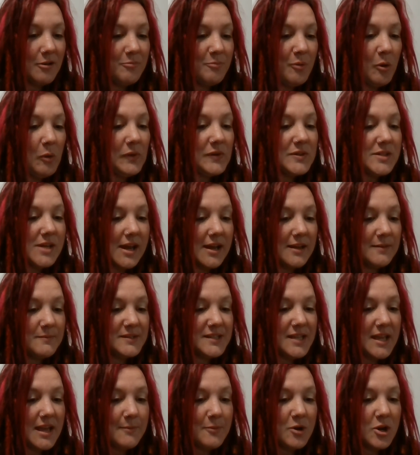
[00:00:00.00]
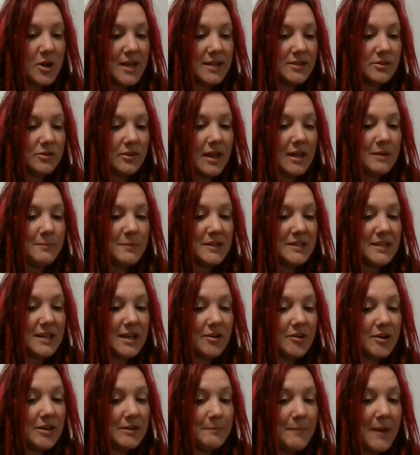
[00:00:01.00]
Both times Hammerhandle had been
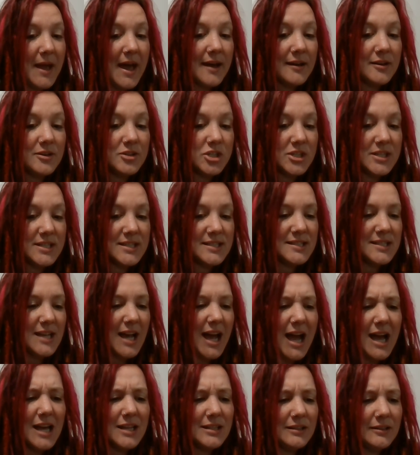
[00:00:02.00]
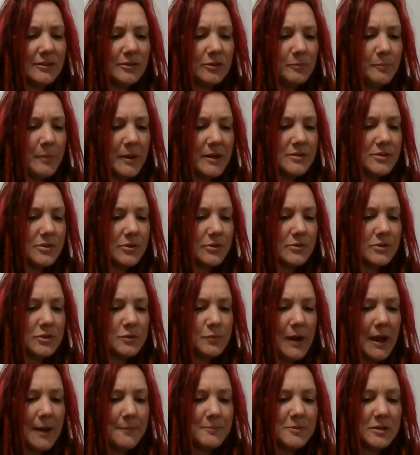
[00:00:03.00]
carrying packages, odd little bundles
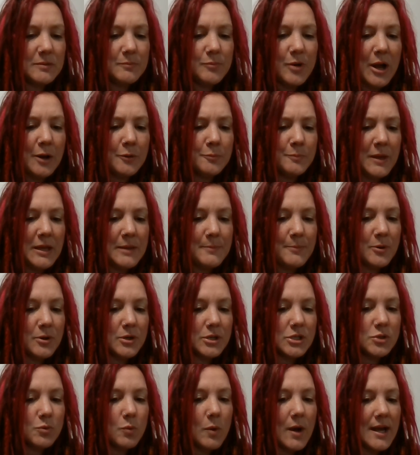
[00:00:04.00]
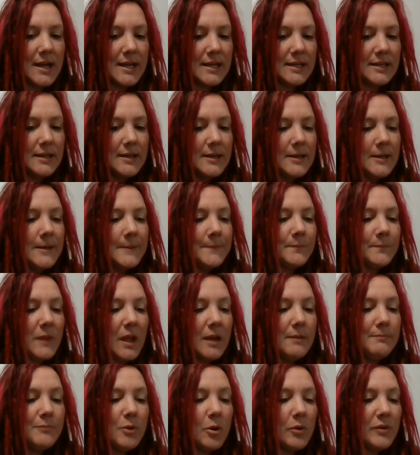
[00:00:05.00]
wrapped in brown paper and twine,
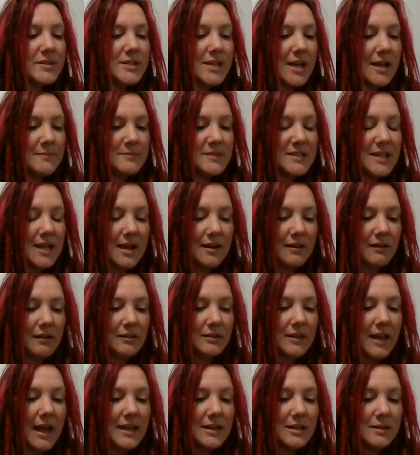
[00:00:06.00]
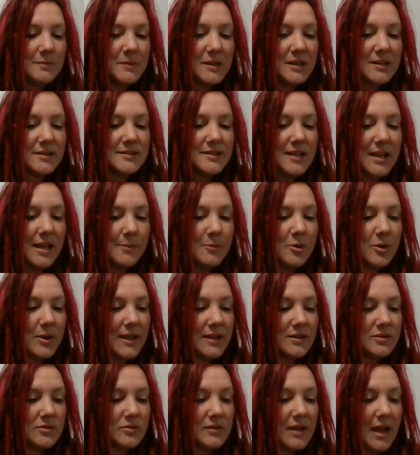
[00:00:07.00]
and both times they had collided because
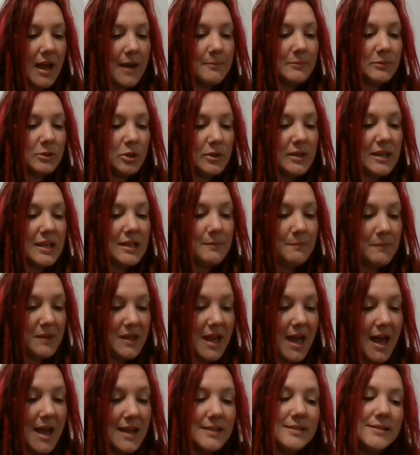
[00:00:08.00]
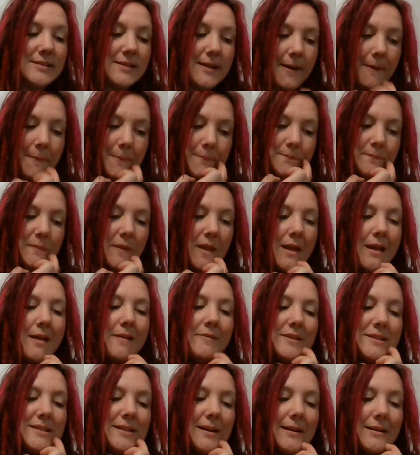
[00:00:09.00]
Hammerhandle kept looking behind him.
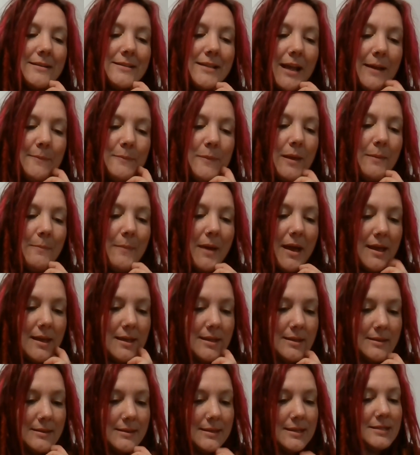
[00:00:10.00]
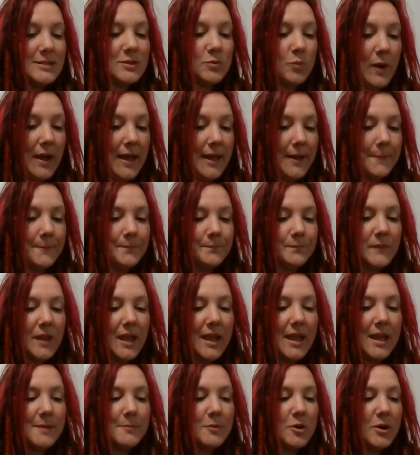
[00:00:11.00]
The second time they met this way,
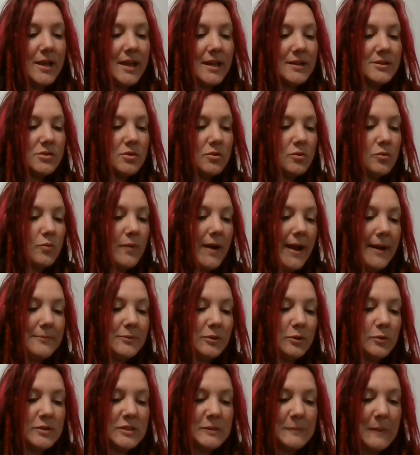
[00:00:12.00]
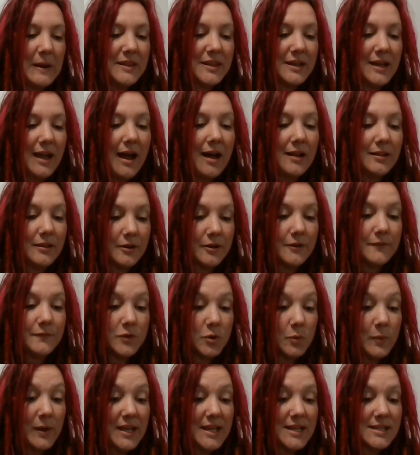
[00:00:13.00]
Hammerhandle grabbed Lewis by the collar,
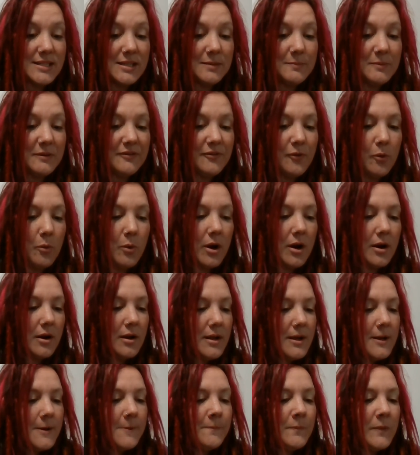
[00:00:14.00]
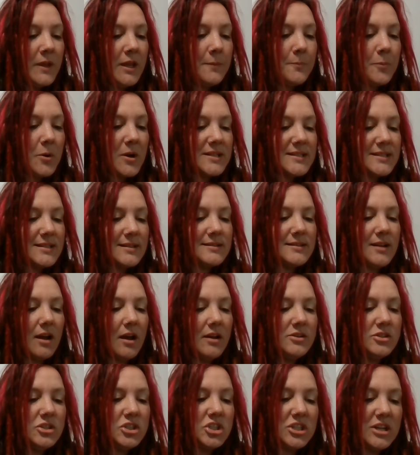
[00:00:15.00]
the way he did before. He pressed his
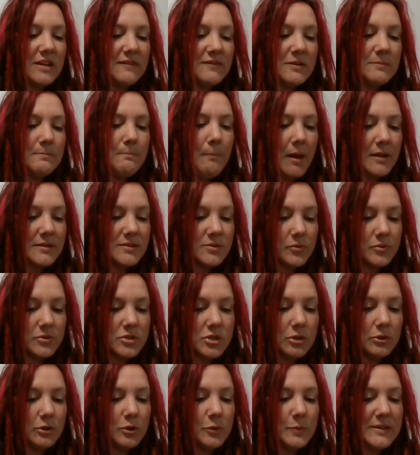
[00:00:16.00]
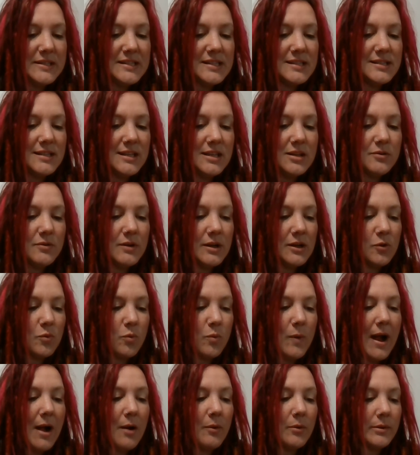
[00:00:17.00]
unshaven muzzle to Lewis's ear and
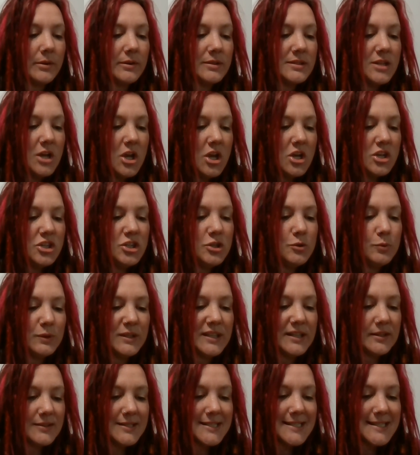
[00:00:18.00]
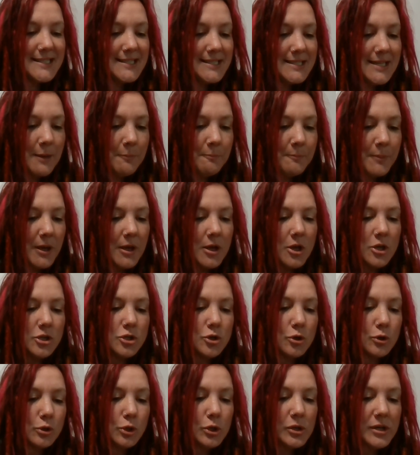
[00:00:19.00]
growled, "You little snip,
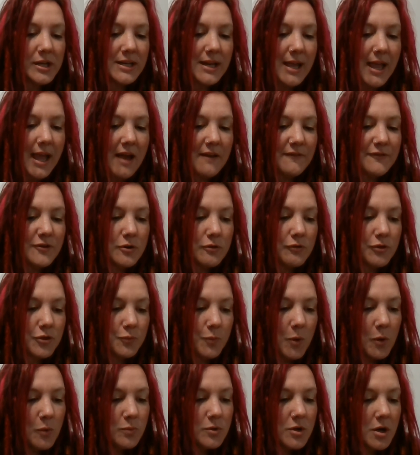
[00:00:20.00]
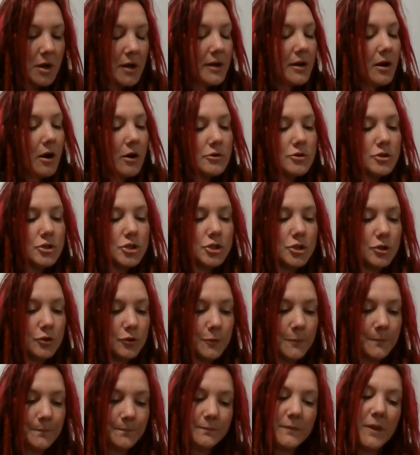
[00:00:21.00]
you're looking to have your throat cut, aren't
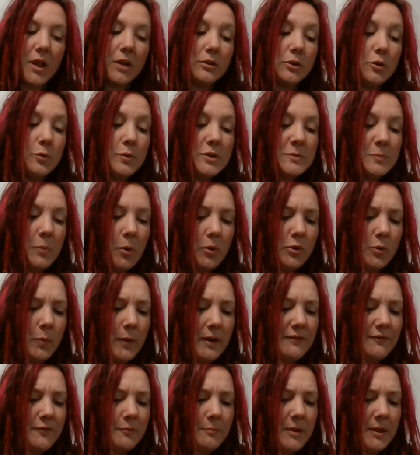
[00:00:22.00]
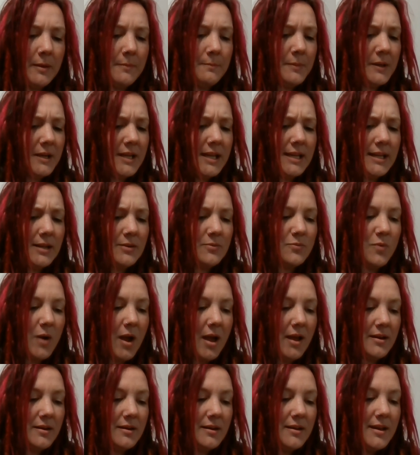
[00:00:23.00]
you?" Lewis pulled away from him, but he didn't
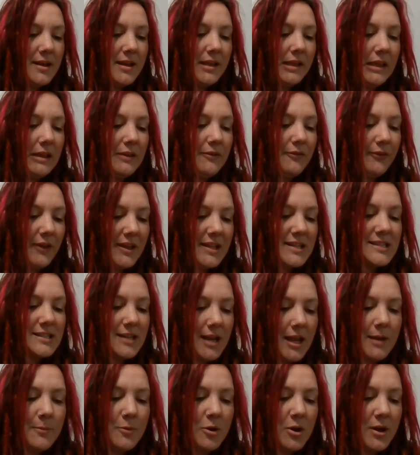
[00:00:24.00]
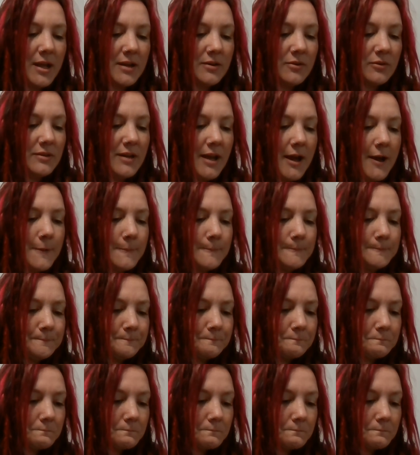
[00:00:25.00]
run. He faced Hammerhandle down.